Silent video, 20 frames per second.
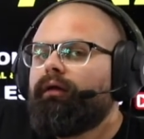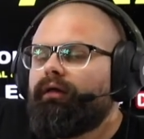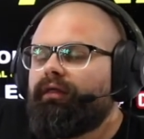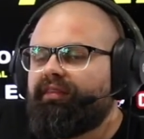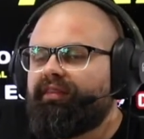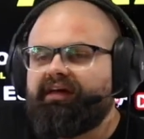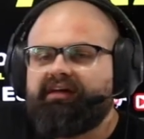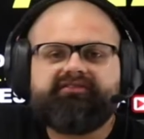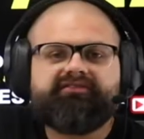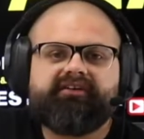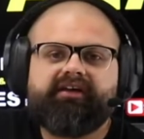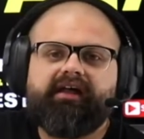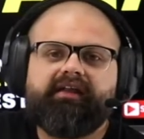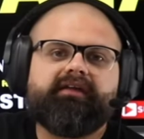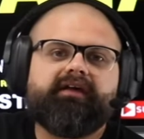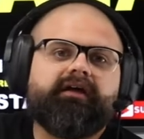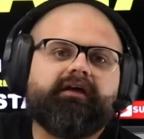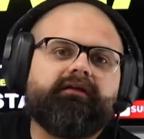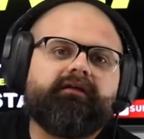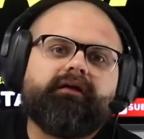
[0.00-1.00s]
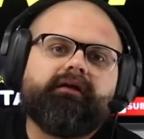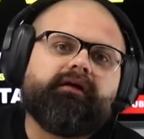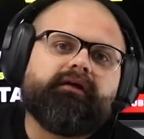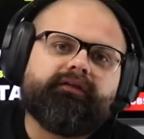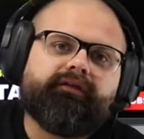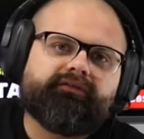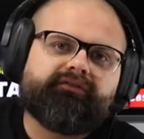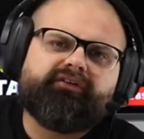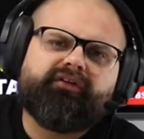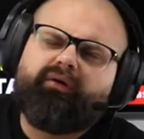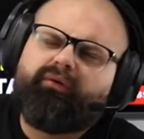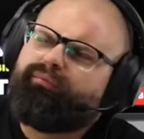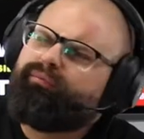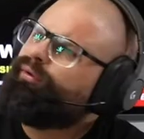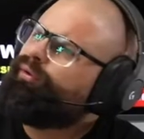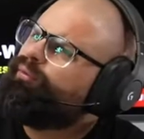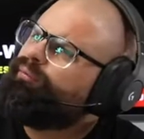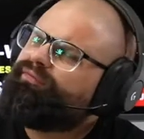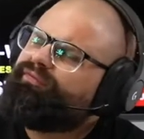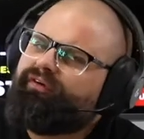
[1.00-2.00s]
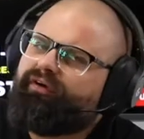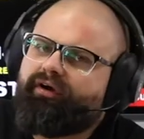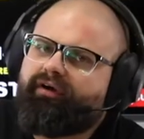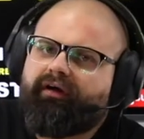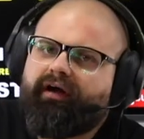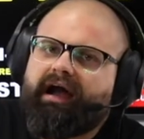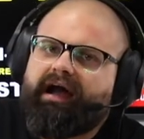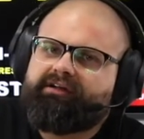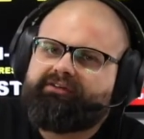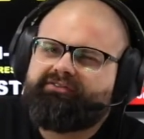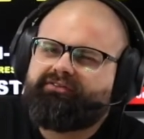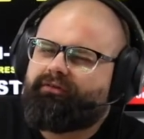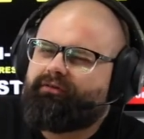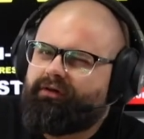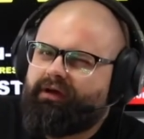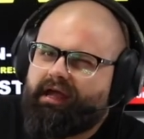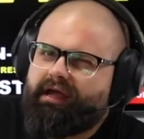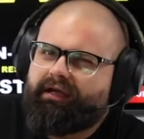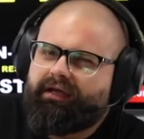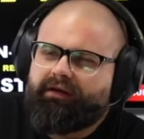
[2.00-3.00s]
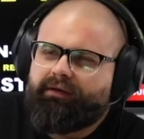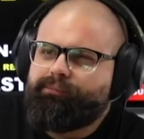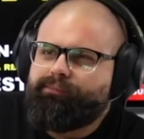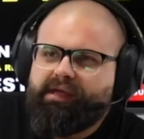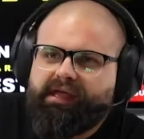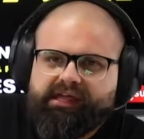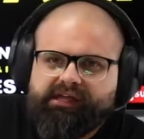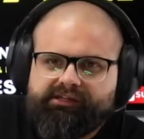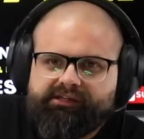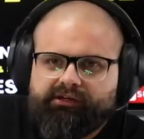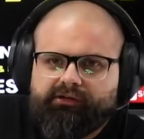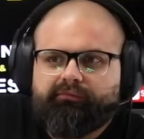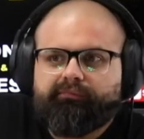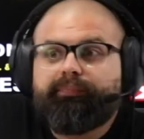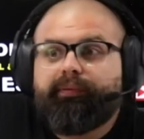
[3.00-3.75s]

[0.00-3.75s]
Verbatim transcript: they said that there's no room for a garage, so they're not going to make you.